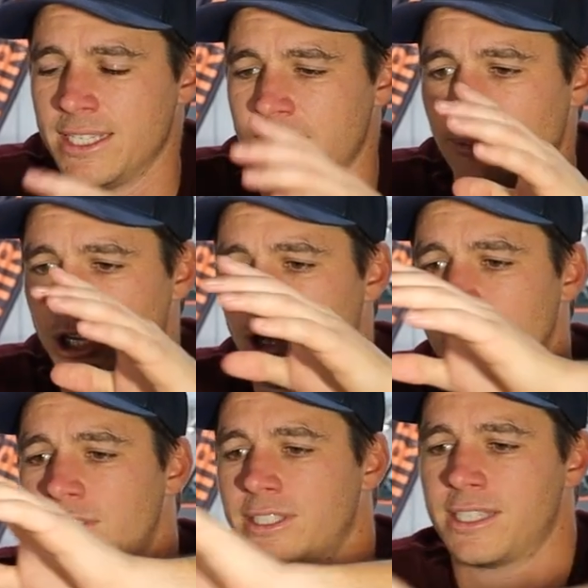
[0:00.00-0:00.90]
Something
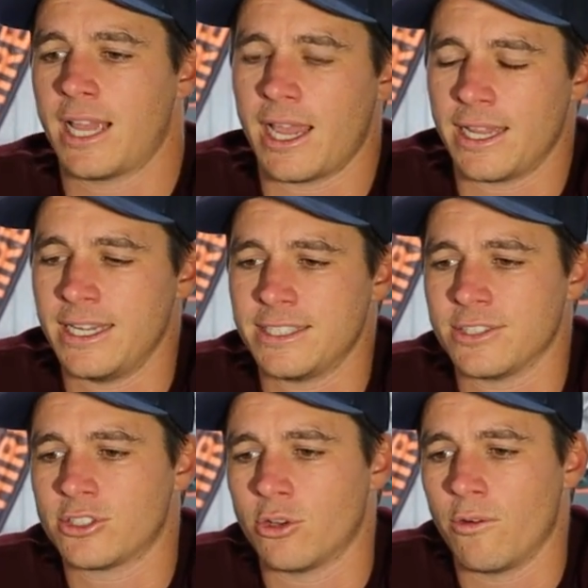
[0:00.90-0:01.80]
else that he's
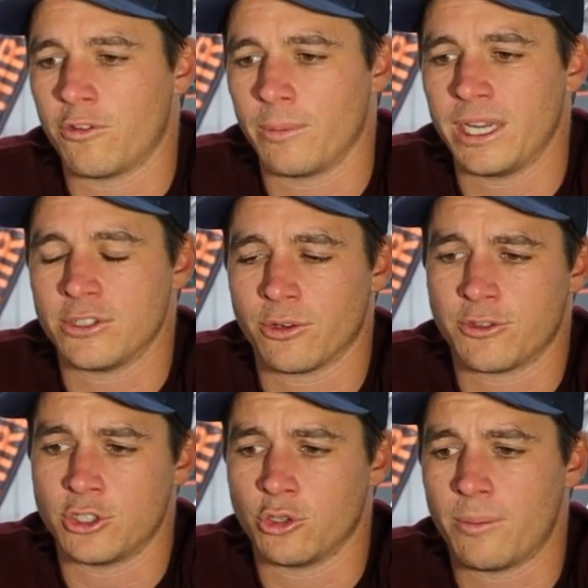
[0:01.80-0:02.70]
installed for me is off the dual